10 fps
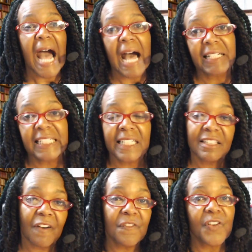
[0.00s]
I can
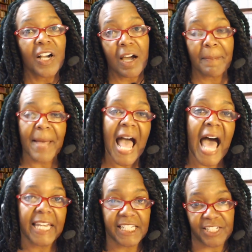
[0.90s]
get the fuck up
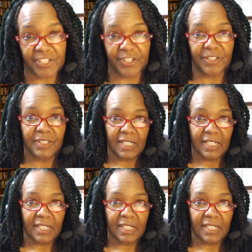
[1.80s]
out of here